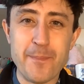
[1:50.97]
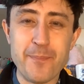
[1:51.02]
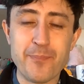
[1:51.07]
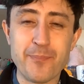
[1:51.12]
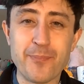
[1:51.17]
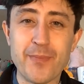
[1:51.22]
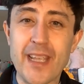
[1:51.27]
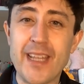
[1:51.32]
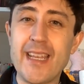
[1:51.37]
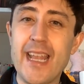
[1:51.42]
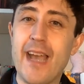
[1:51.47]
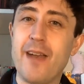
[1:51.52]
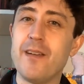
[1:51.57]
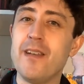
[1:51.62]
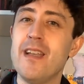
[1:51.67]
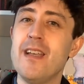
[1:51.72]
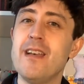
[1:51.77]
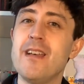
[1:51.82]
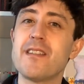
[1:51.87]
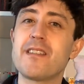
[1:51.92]
Now,
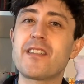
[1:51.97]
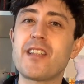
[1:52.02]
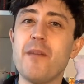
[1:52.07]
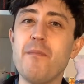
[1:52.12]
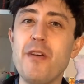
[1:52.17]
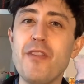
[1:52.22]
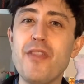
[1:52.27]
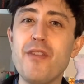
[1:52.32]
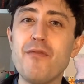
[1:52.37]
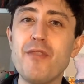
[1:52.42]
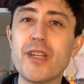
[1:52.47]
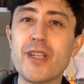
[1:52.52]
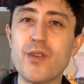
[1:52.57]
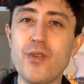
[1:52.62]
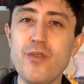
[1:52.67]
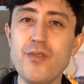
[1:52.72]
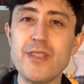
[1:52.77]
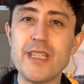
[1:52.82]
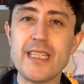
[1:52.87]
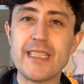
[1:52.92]
some of the
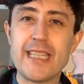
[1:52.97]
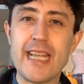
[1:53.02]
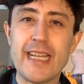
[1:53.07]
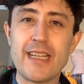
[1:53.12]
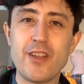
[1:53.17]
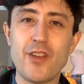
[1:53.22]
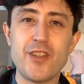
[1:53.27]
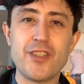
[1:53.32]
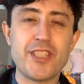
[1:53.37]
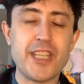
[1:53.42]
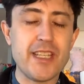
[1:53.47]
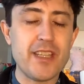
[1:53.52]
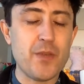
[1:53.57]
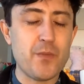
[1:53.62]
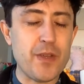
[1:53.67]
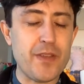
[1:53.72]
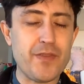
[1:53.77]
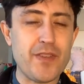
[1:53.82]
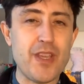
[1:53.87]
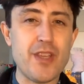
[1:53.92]
recording technology that
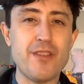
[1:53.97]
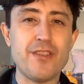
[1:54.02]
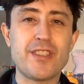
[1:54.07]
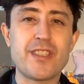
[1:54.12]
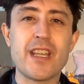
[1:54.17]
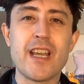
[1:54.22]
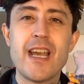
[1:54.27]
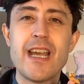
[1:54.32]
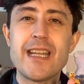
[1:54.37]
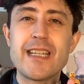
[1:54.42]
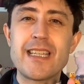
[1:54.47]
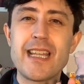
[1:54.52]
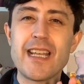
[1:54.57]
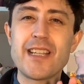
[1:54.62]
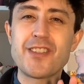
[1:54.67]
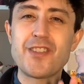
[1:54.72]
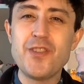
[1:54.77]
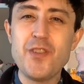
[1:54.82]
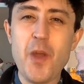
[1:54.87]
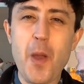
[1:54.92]
we've used does
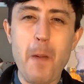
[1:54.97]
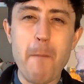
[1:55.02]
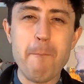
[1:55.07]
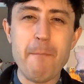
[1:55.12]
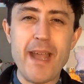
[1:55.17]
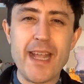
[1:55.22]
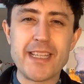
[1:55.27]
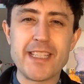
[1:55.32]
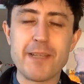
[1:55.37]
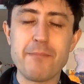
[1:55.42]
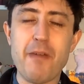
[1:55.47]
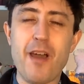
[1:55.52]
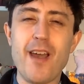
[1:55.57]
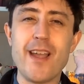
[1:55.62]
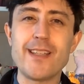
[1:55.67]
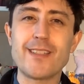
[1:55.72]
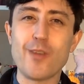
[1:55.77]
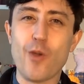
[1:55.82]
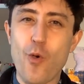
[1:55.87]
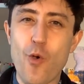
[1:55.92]
not
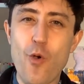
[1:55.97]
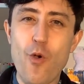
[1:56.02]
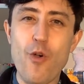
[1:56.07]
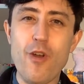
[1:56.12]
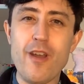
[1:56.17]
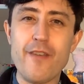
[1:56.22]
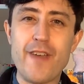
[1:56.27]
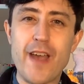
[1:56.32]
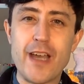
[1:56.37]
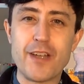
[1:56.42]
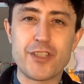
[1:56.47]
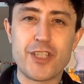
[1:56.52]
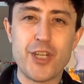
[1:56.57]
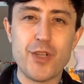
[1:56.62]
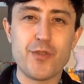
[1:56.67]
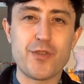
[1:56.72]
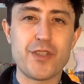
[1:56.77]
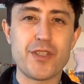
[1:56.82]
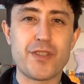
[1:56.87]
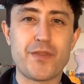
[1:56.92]
maximise all of our
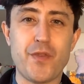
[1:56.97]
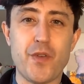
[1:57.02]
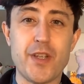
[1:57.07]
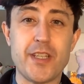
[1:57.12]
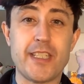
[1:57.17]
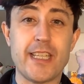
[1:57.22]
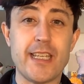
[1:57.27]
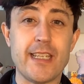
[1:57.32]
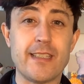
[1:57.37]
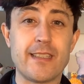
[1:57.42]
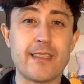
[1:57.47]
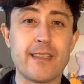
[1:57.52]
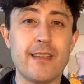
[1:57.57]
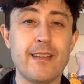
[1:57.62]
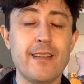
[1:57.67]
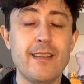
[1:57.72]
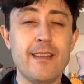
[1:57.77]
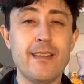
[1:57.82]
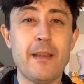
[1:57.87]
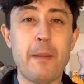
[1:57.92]
children's voices.
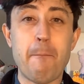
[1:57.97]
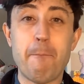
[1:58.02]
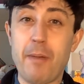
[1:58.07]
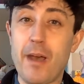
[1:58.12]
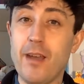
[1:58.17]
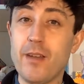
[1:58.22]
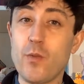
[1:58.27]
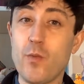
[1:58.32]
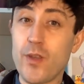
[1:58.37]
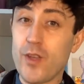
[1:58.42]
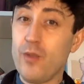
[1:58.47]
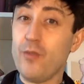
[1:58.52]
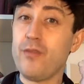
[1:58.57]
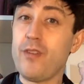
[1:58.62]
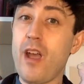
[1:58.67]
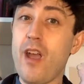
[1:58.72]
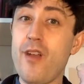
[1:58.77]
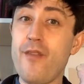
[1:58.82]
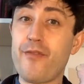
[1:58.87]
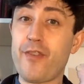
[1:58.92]
But we all
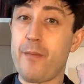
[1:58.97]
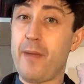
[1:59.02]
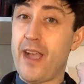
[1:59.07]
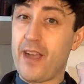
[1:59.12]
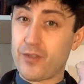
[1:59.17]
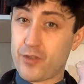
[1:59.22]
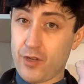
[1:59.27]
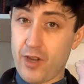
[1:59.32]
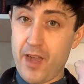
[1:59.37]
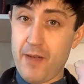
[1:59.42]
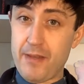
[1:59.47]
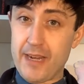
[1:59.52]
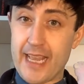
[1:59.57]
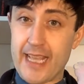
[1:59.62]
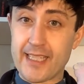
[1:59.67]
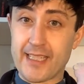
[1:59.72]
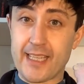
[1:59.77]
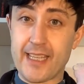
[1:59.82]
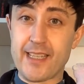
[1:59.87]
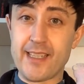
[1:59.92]
know from our drama
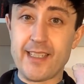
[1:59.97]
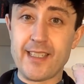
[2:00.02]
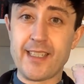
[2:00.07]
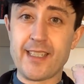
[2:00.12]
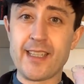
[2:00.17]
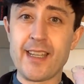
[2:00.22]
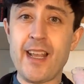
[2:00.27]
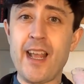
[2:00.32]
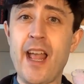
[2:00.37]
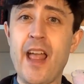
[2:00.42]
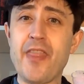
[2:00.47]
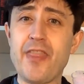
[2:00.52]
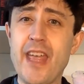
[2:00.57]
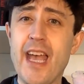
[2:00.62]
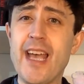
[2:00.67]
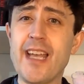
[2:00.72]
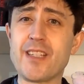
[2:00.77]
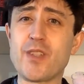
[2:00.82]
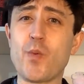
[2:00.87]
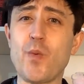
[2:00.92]
lessons
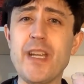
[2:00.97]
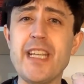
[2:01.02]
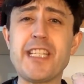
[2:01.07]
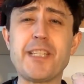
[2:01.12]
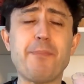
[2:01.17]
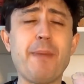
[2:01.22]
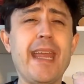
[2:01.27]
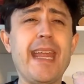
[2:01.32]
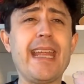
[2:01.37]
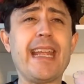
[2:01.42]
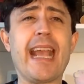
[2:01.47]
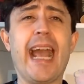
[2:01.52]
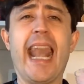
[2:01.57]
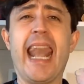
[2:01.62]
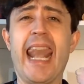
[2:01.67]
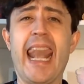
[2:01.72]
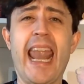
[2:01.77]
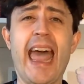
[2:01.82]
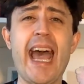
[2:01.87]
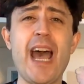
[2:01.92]
that we speak
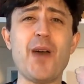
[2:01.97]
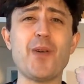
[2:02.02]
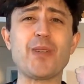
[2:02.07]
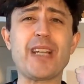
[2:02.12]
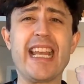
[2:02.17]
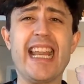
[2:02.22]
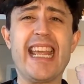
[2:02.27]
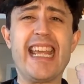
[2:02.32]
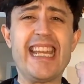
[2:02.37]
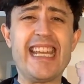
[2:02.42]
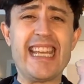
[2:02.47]
loudly,